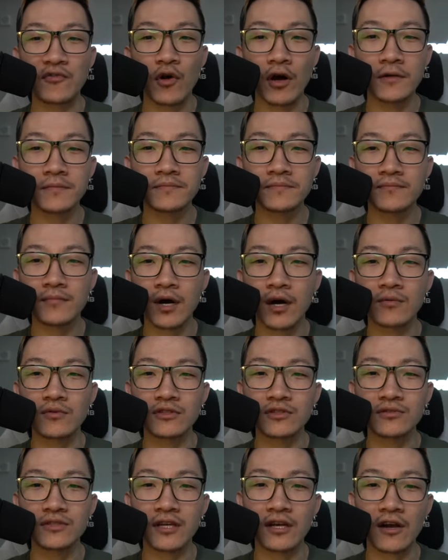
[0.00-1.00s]
one, but we
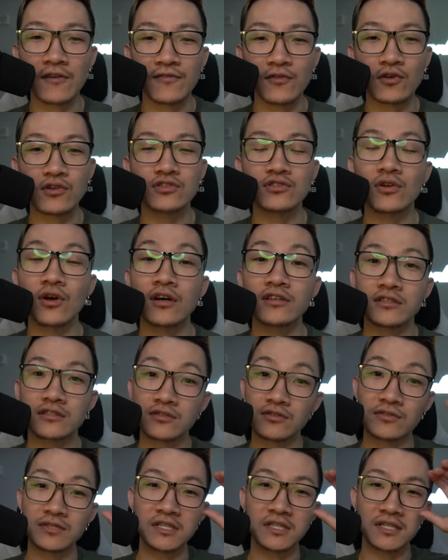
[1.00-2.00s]
do take our first loss
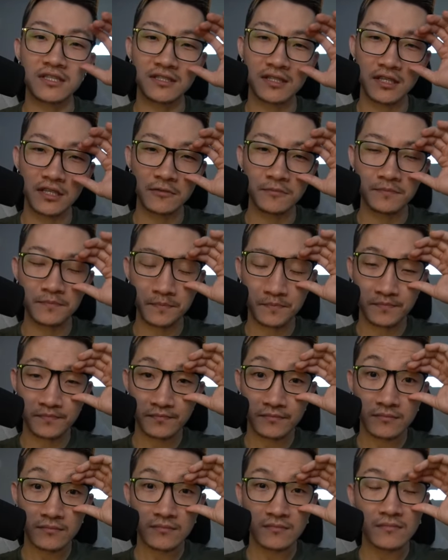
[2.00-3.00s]
using this team.
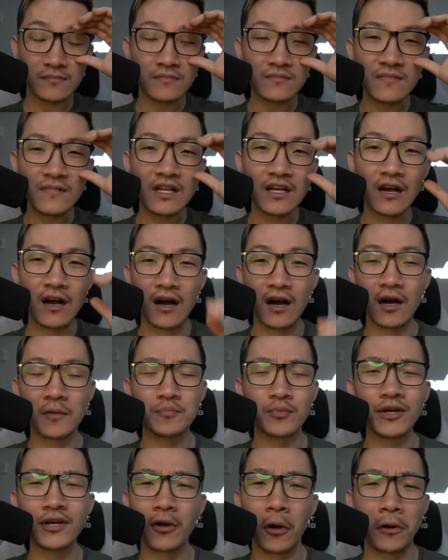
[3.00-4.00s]

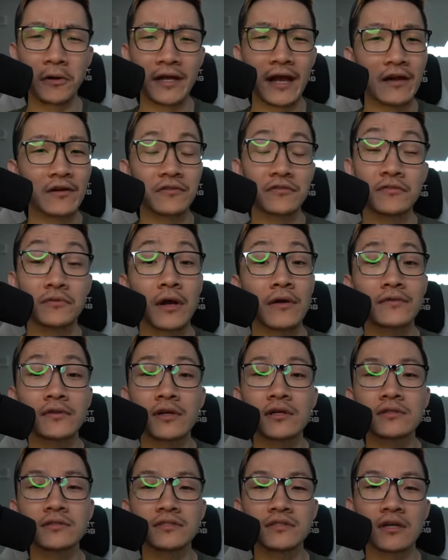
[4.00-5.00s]
Pretty hard counter throughout
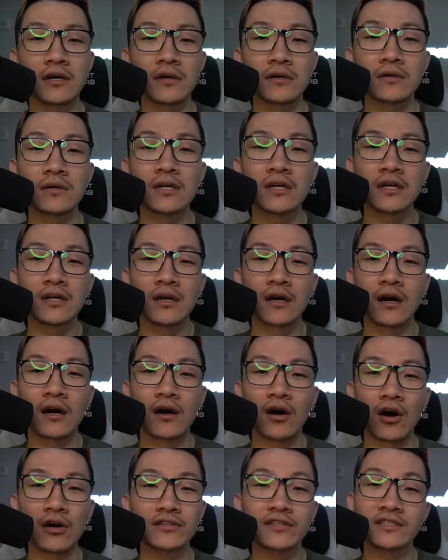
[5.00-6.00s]
though, so
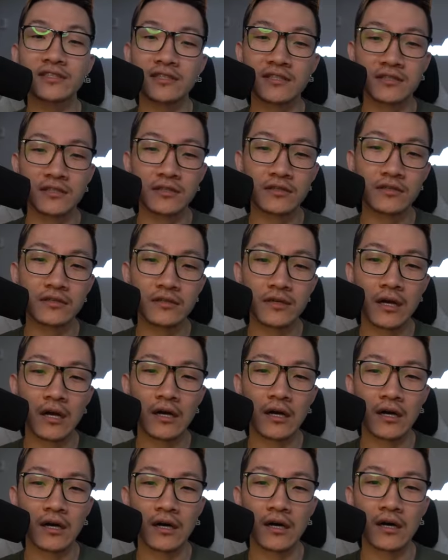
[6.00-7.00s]
all things considered,
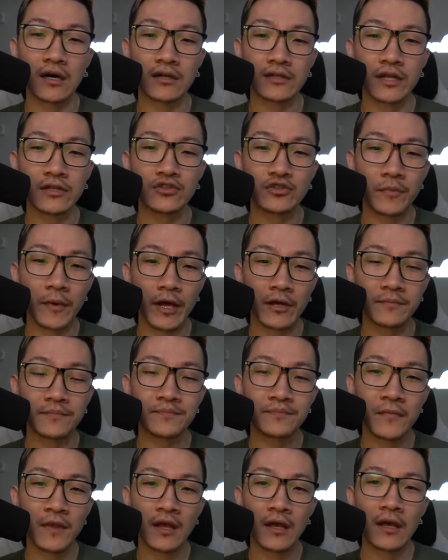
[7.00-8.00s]
not too bad.
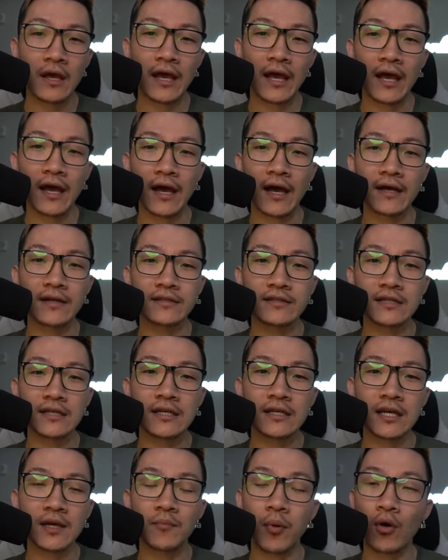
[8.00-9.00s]
And
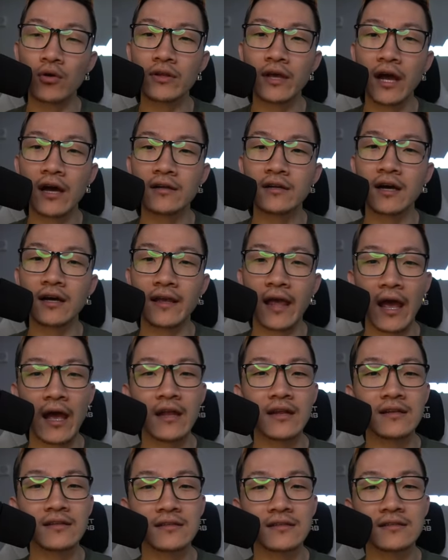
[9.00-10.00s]
Empoleon,
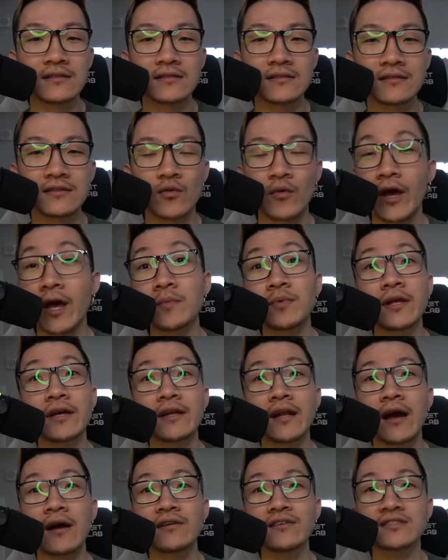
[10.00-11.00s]
again, the way I play
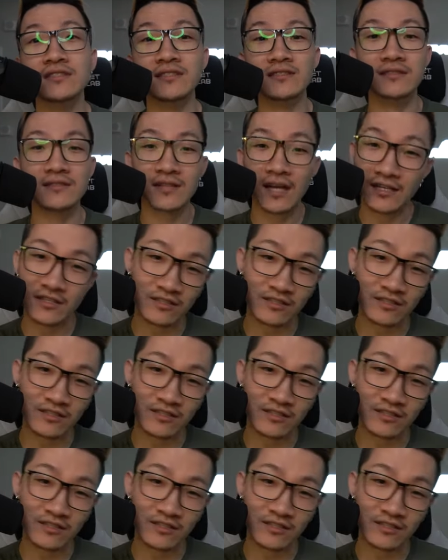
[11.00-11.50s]
it out is I